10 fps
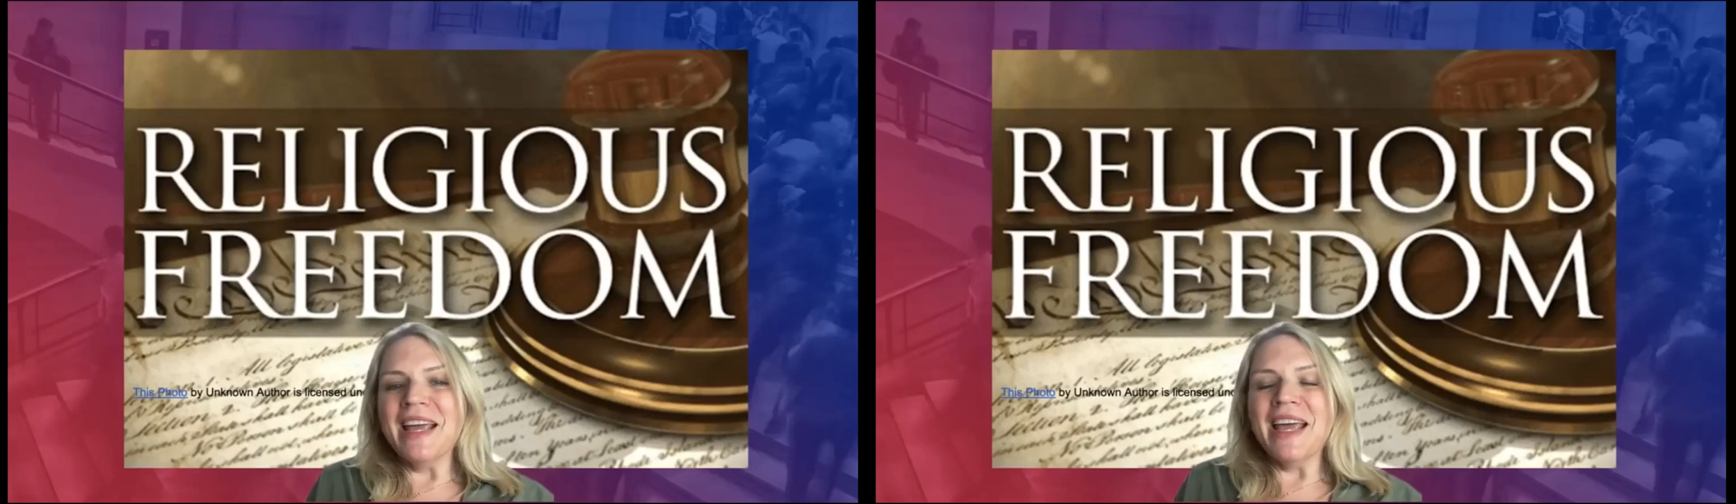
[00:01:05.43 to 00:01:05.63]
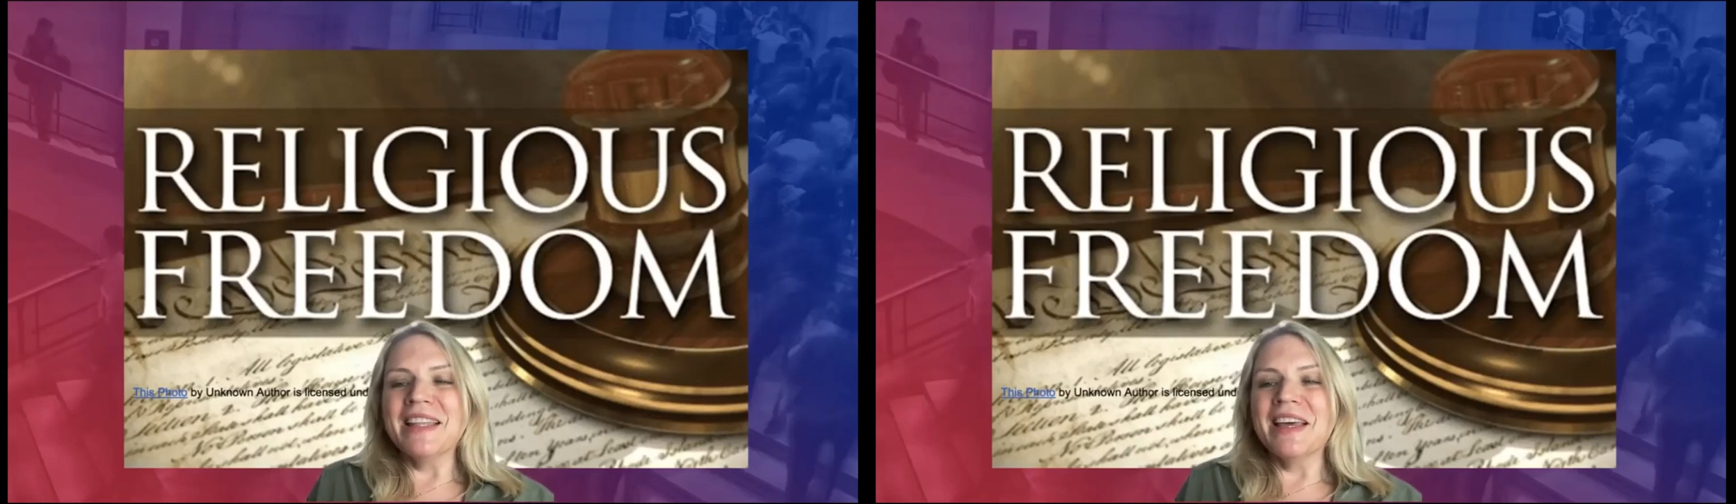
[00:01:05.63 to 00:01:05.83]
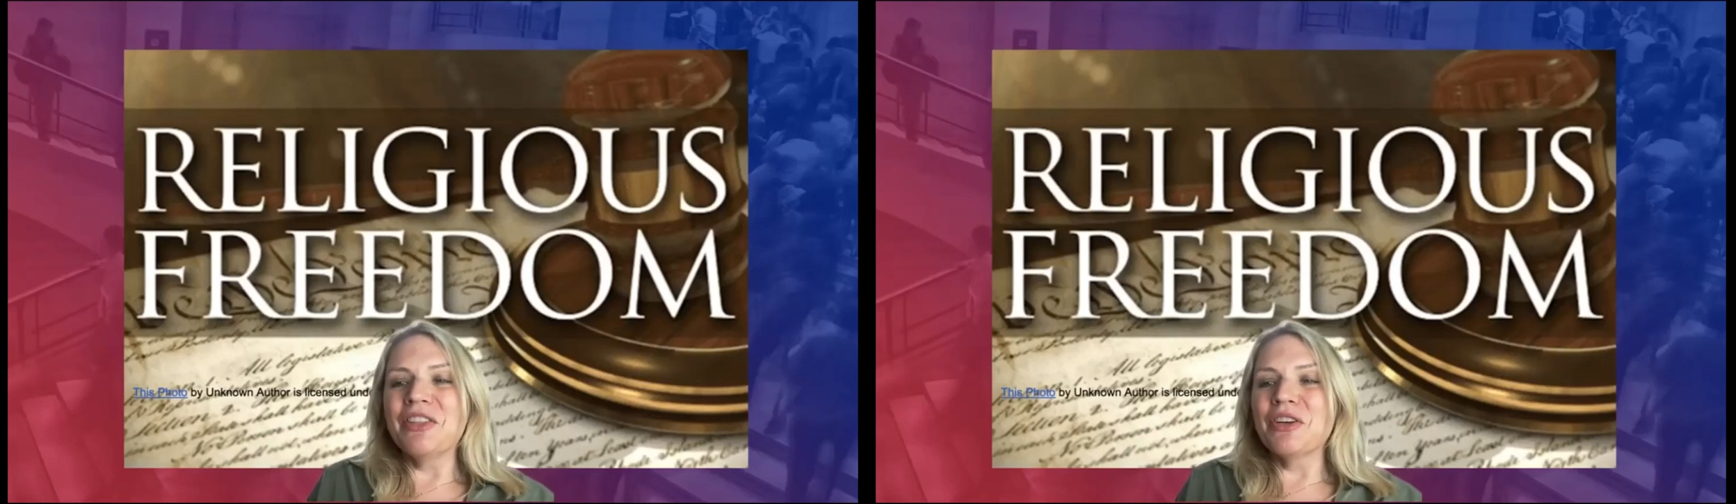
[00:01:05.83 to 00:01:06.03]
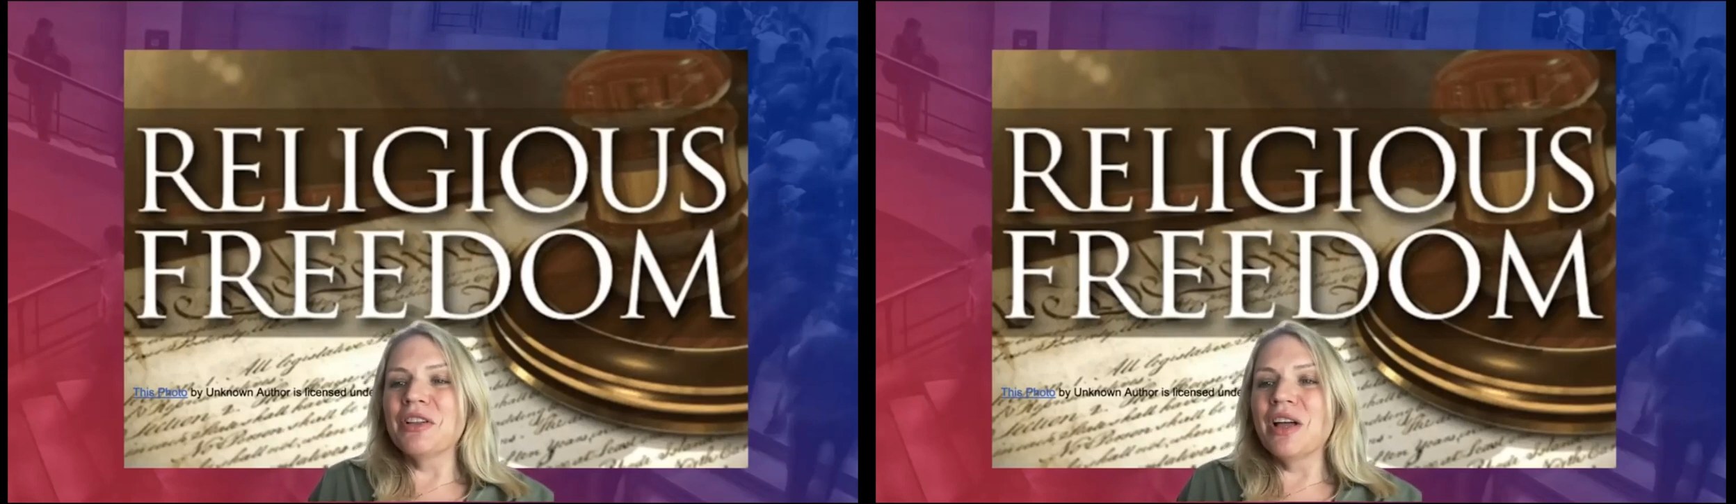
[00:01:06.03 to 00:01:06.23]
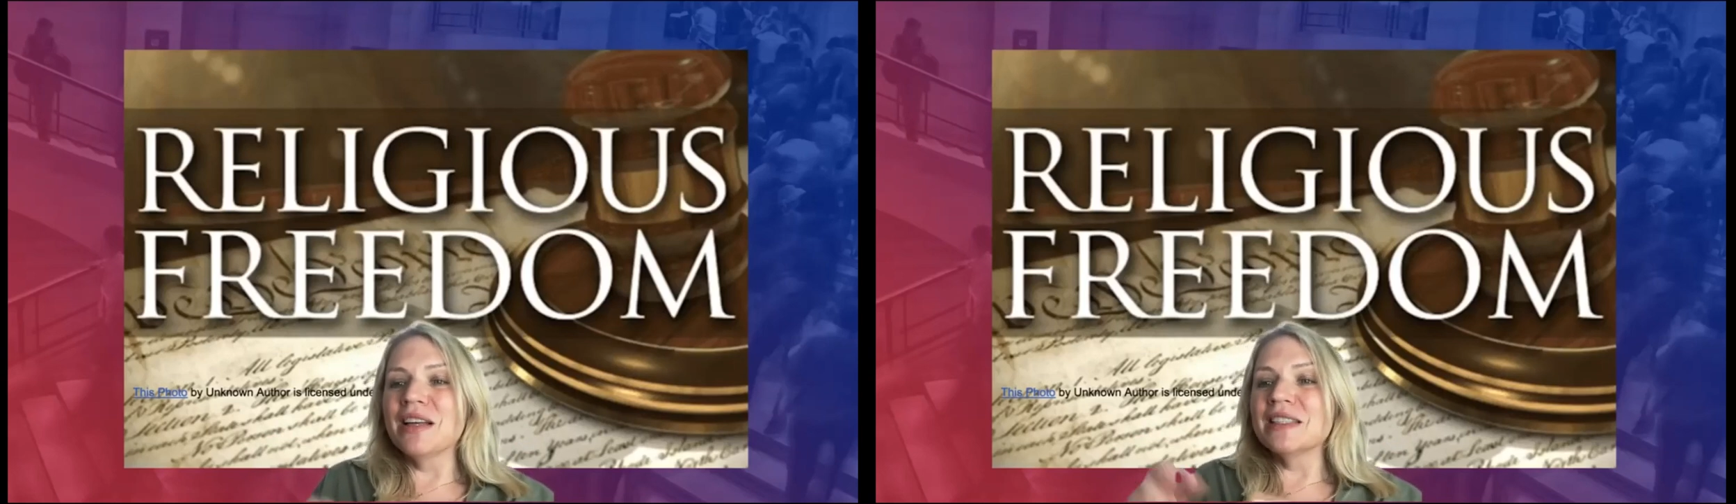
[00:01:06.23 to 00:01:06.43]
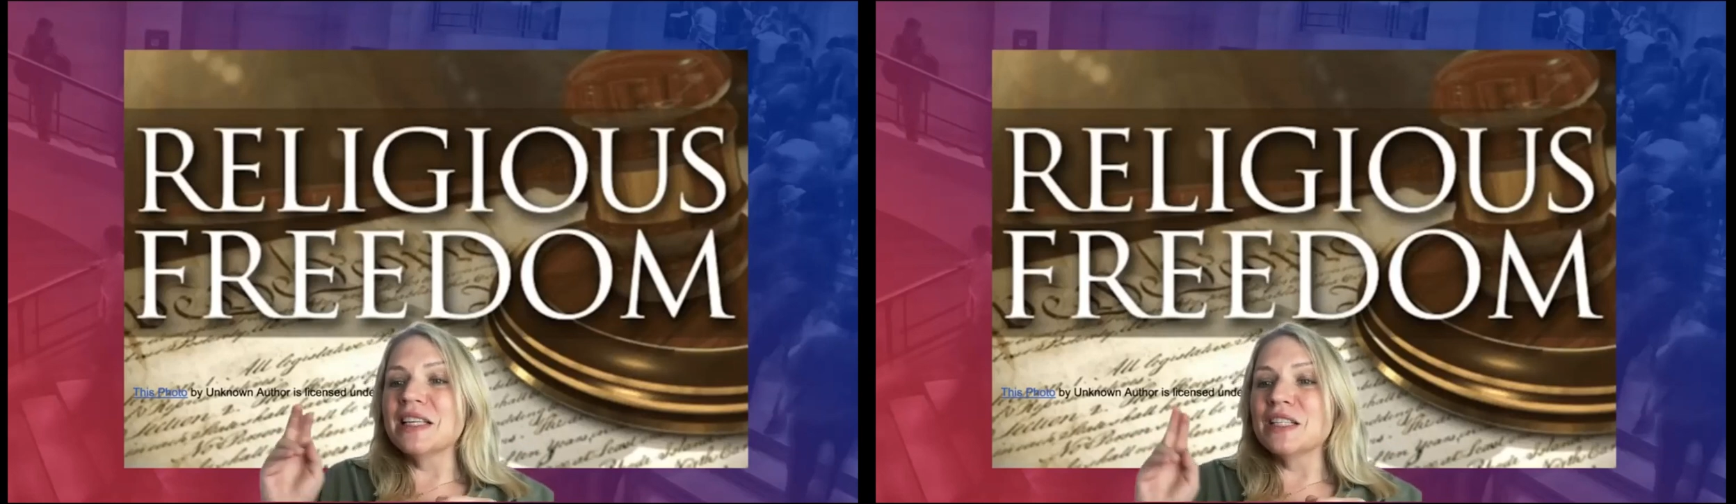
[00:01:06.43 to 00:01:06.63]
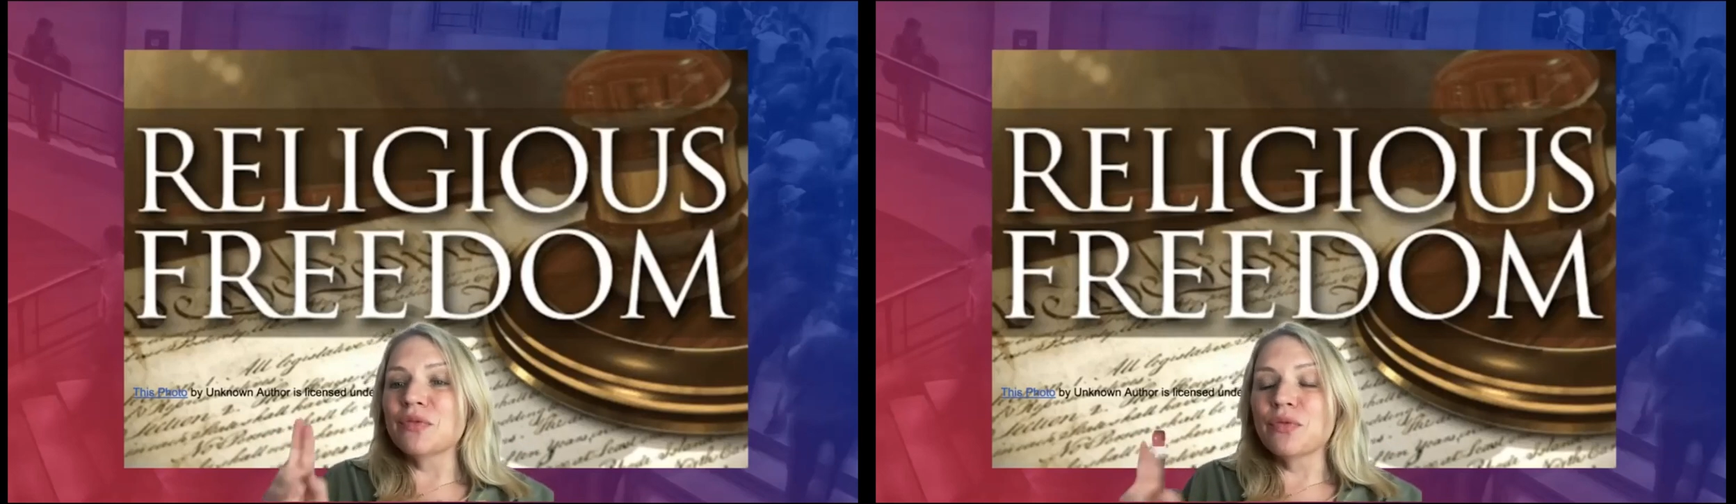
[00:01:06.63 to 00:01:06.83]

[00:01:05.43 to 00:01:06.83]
And the other clause is